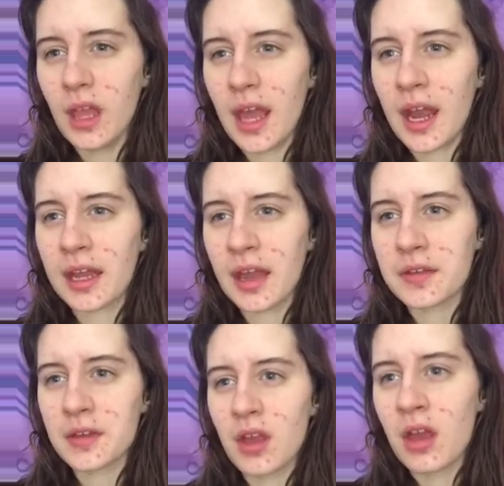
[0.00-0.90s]
I
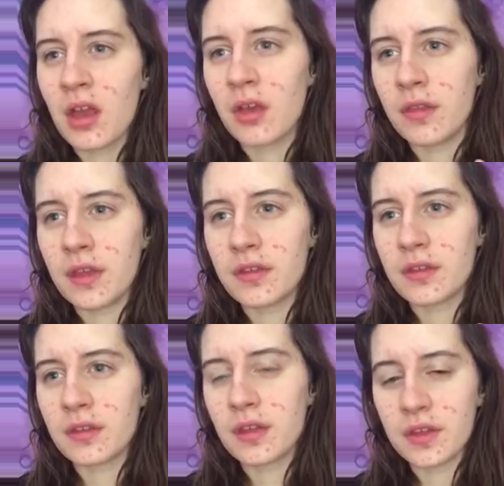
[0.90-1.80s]
guess
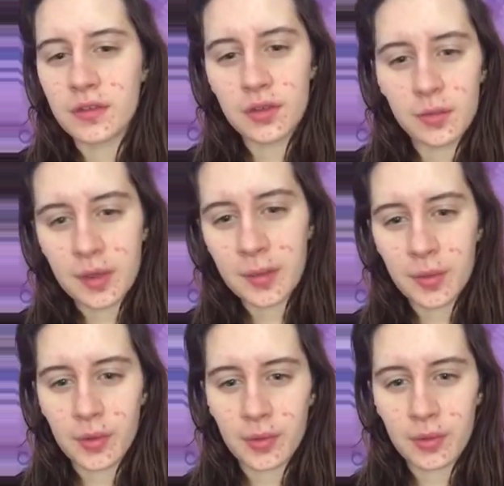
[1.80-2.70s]
these two
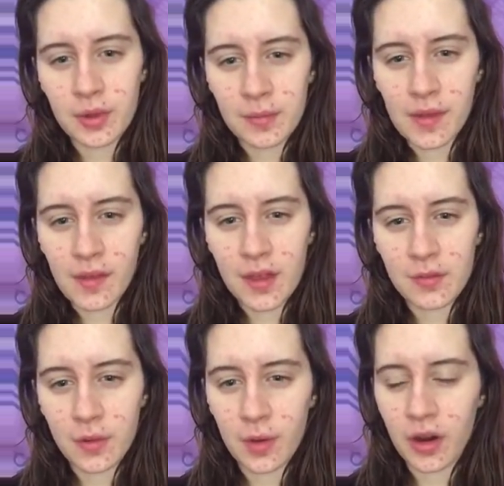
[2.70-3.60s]
people in my life
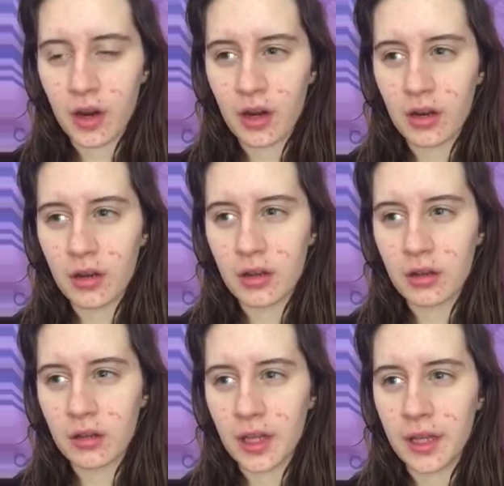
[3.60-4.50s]
who are
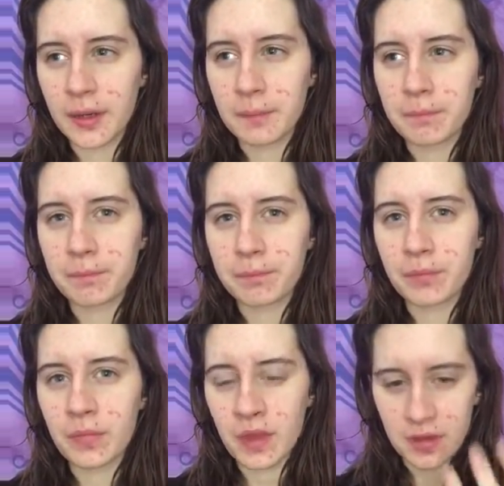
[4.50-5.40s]
like
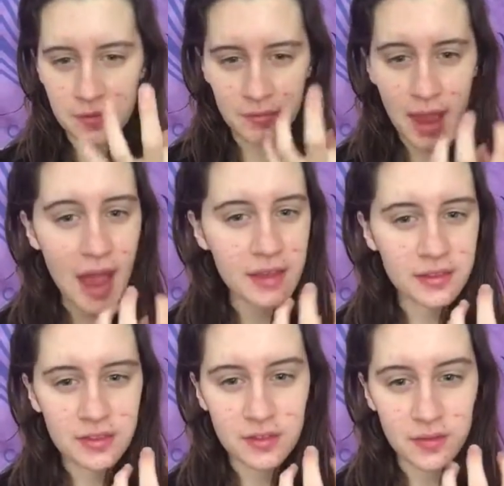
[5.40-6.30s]
these
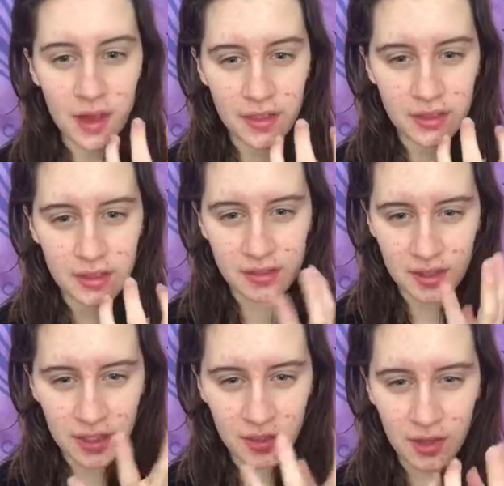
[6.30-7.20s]
masks of
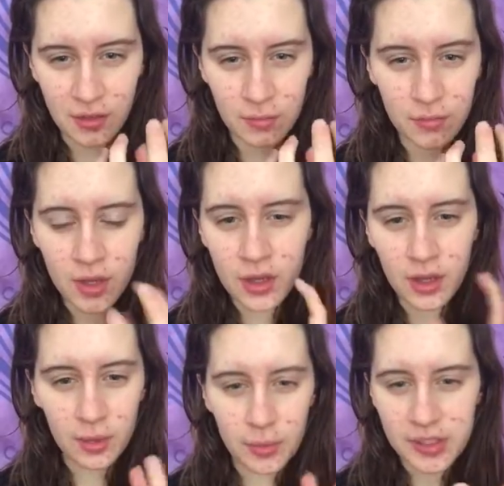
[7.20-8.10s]
authenticity, they're
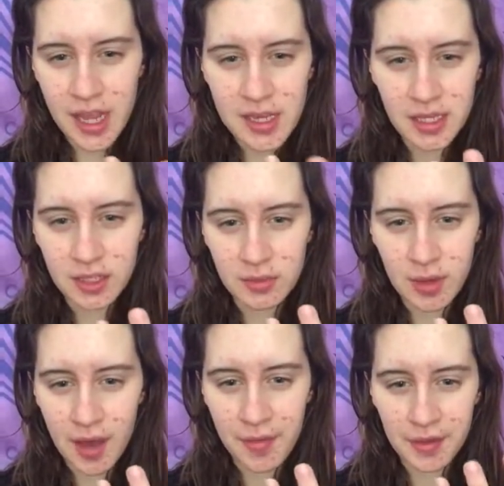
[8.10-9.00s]
like pretending to
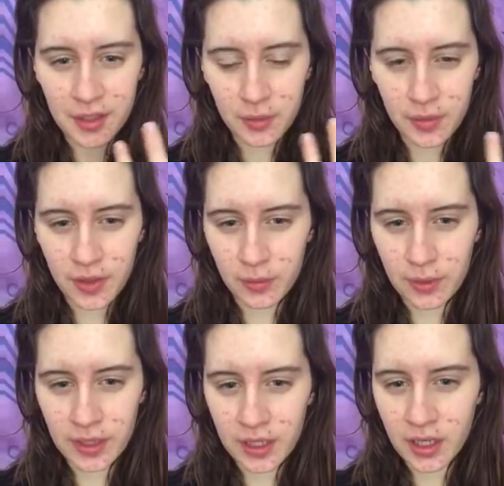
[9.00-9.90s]
be authentic when they're
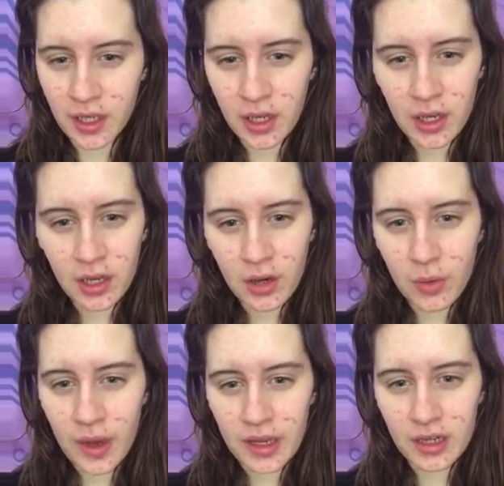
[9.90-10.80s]
really
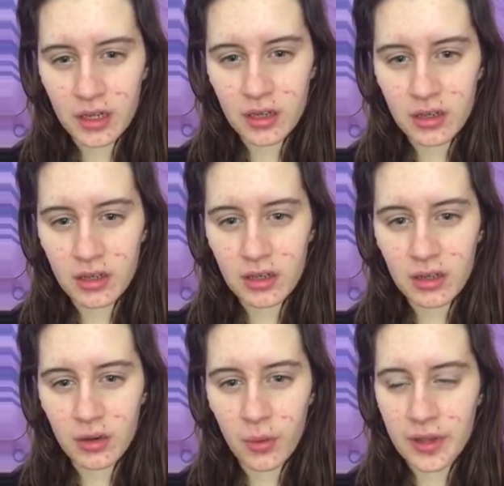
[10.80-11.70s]
quite
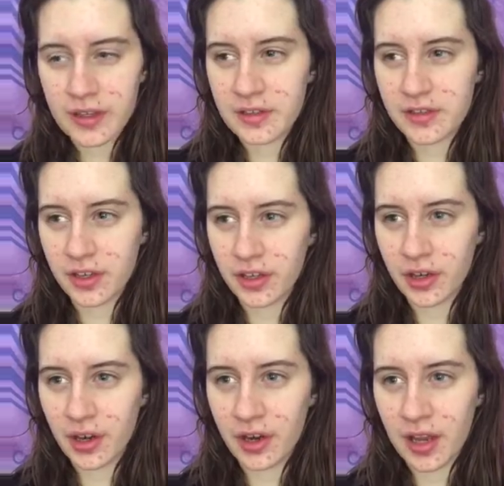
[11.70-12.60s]

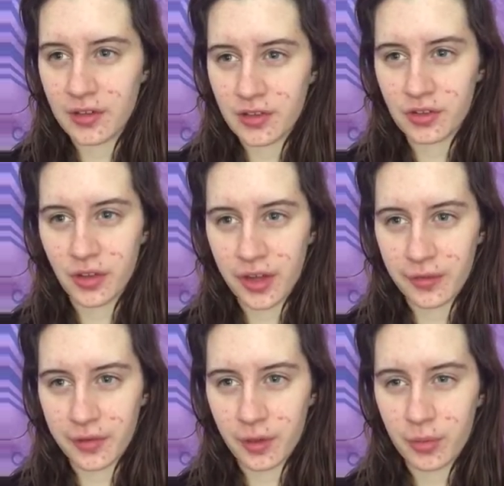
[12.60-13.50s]
insecure and just
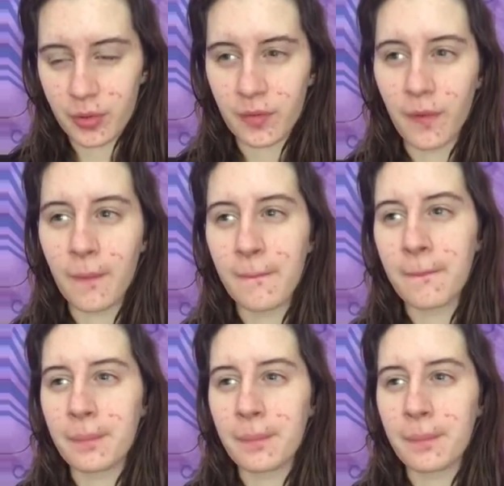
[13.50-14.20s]
looking for approval.